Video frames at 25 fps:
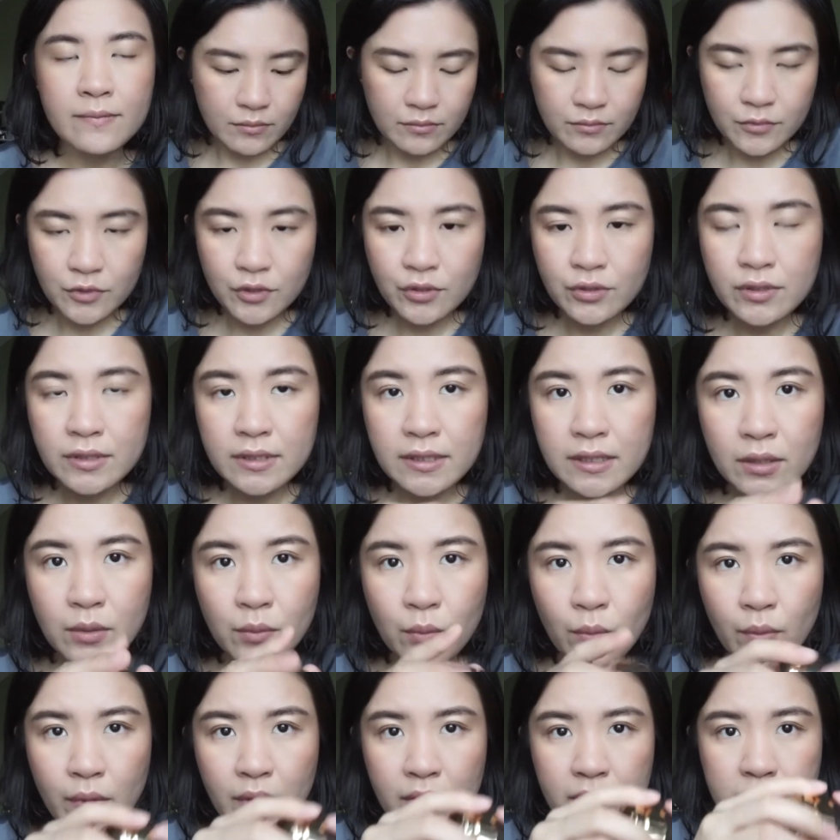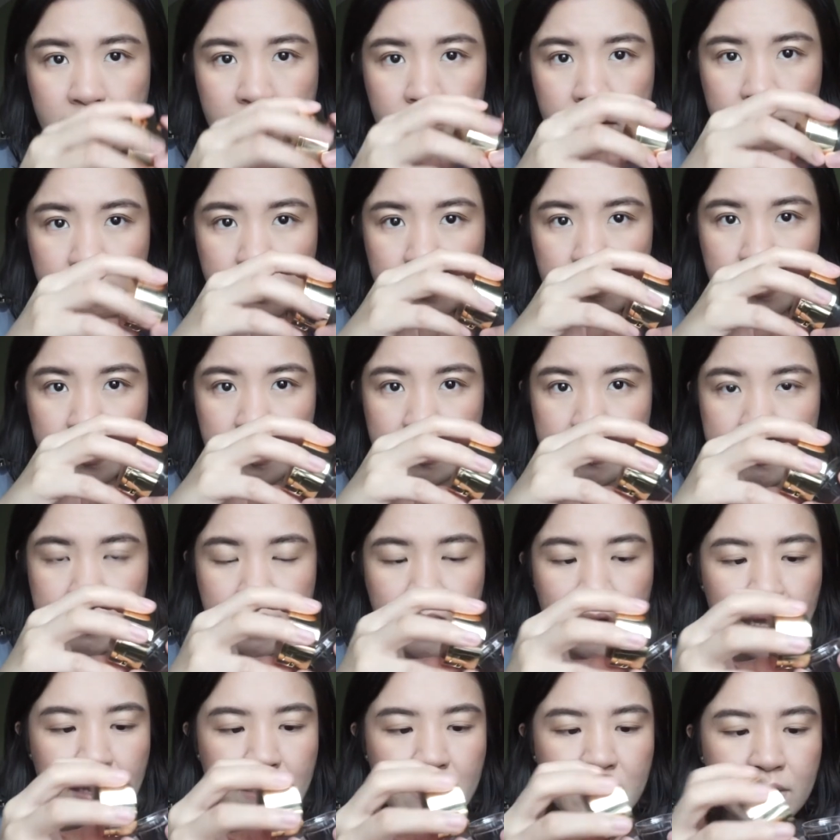Usually with this
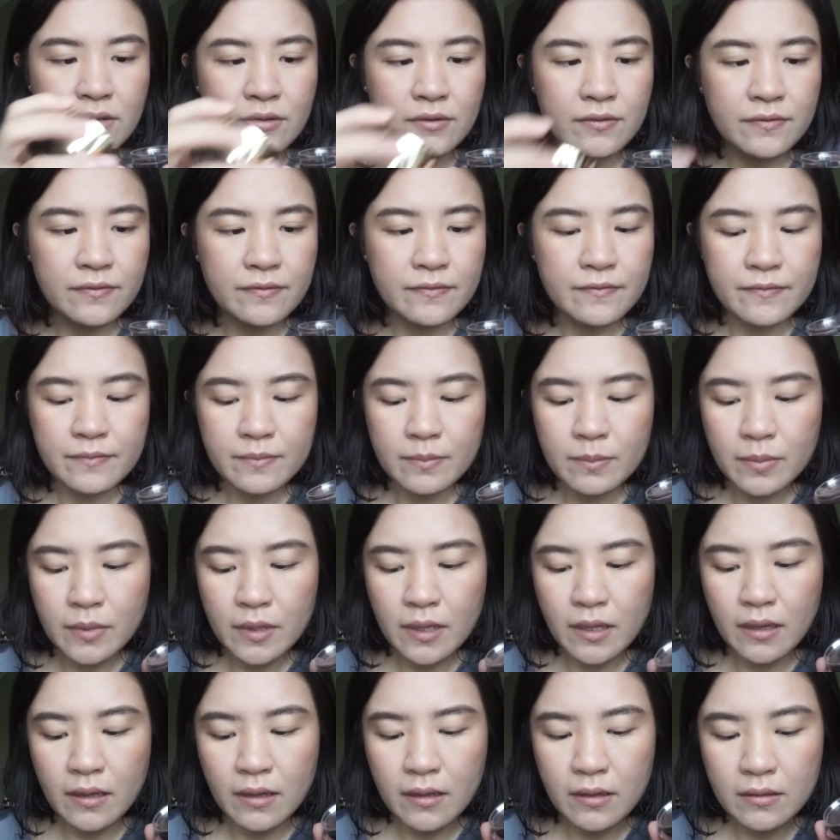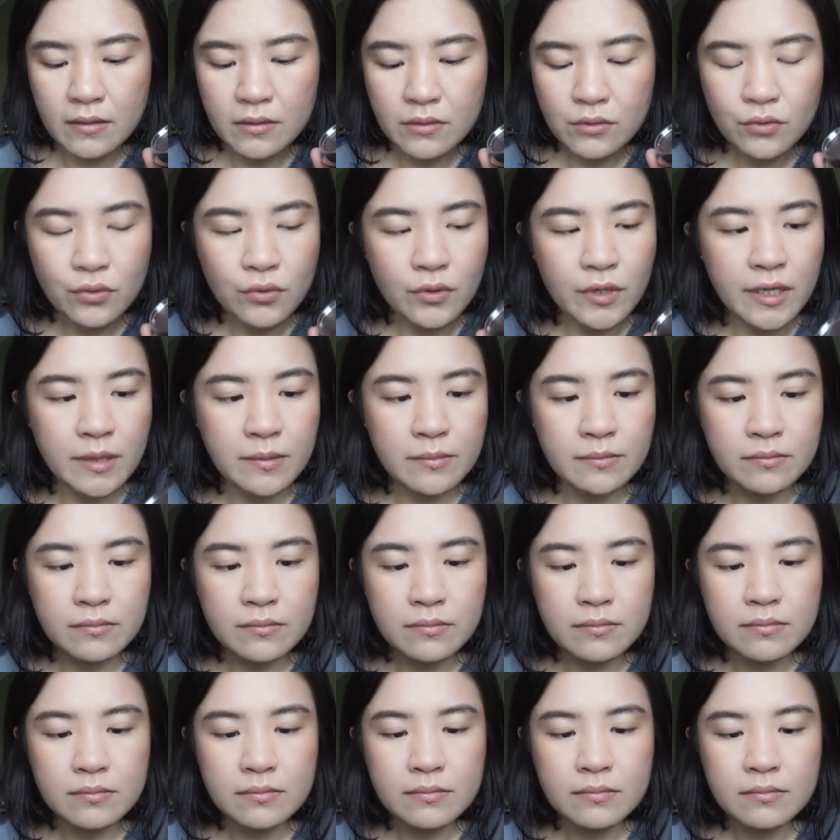kind of cream
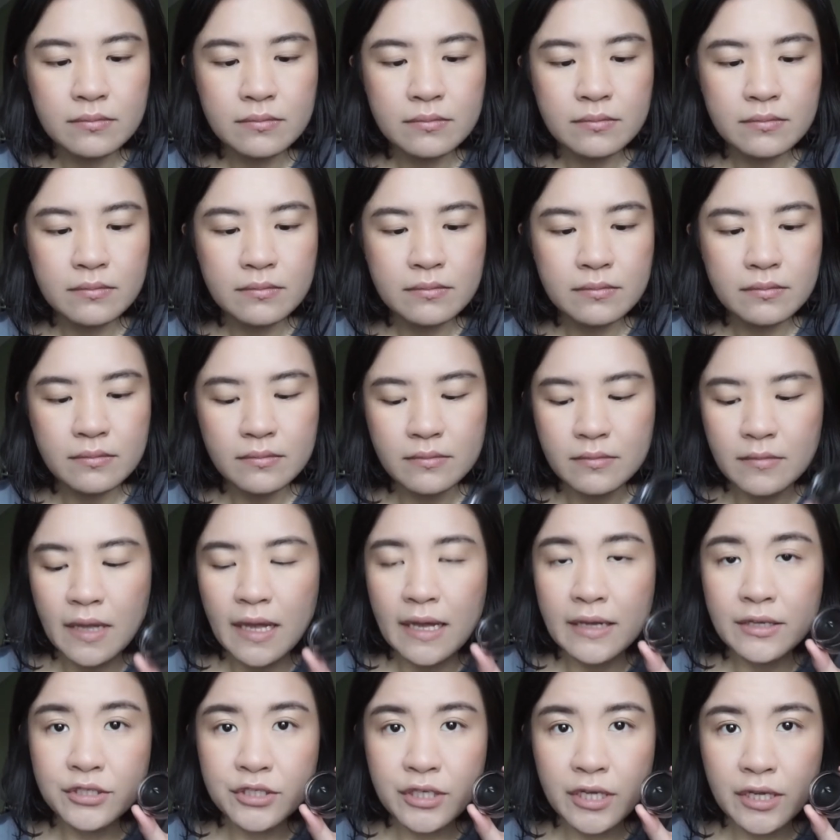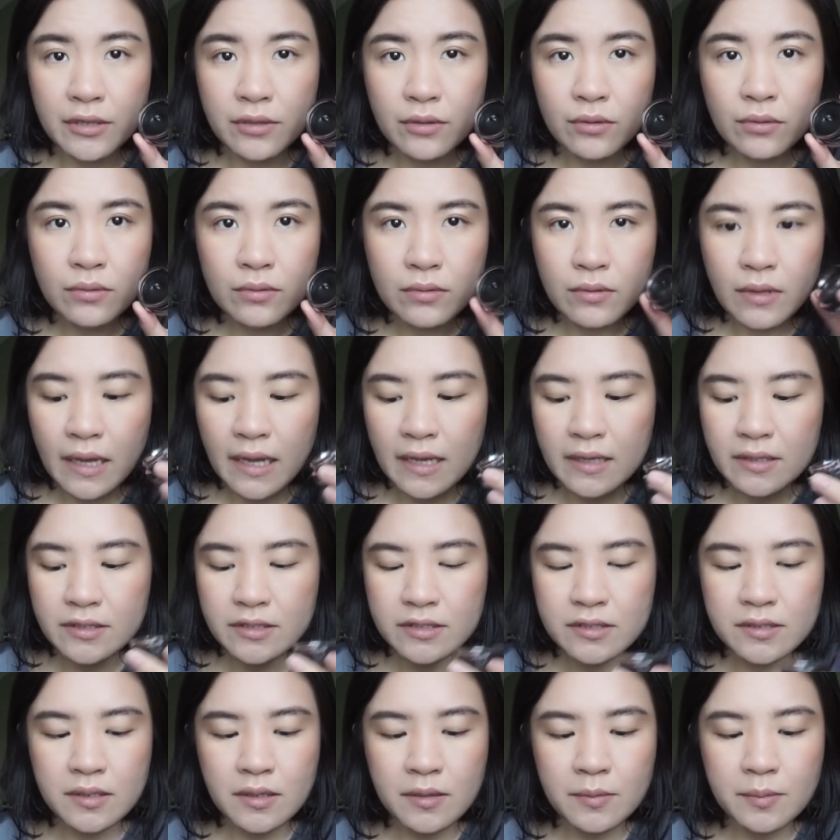eyeshadow, I
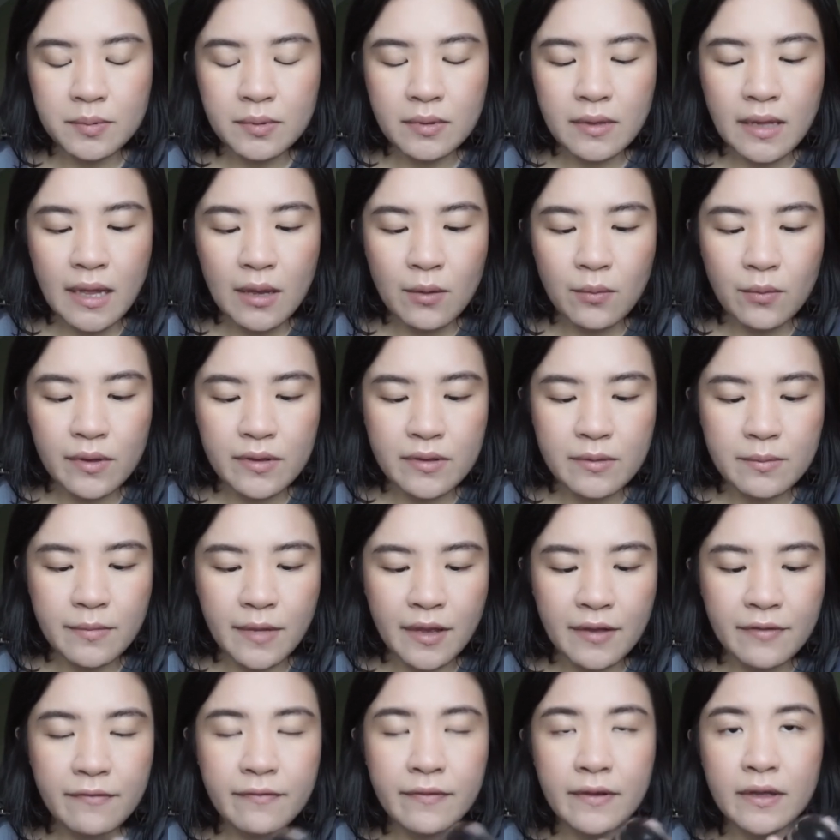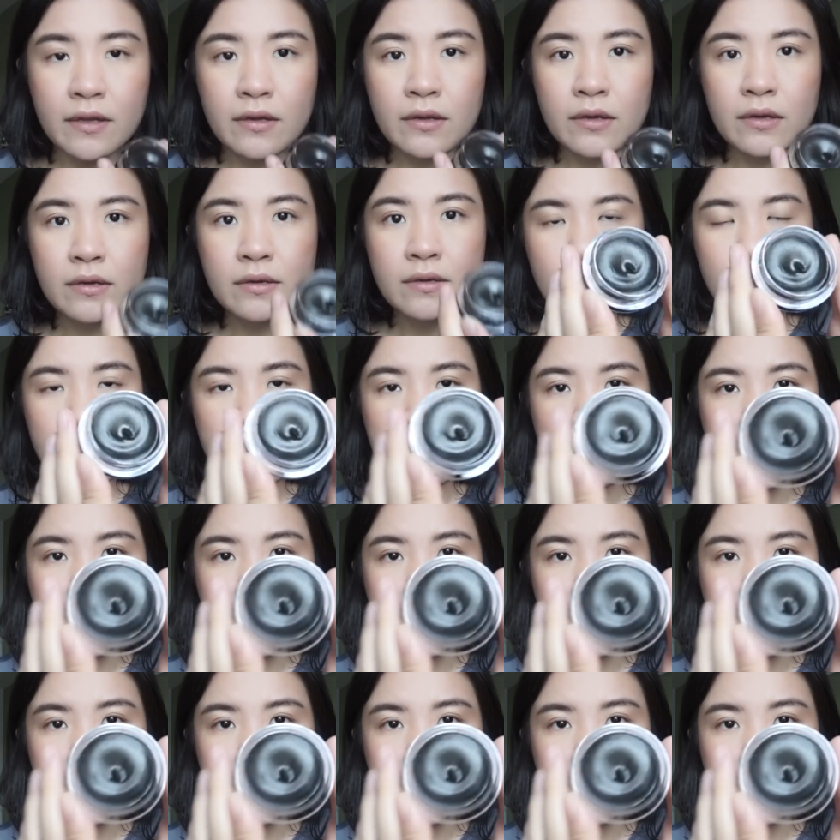just apply with my finger.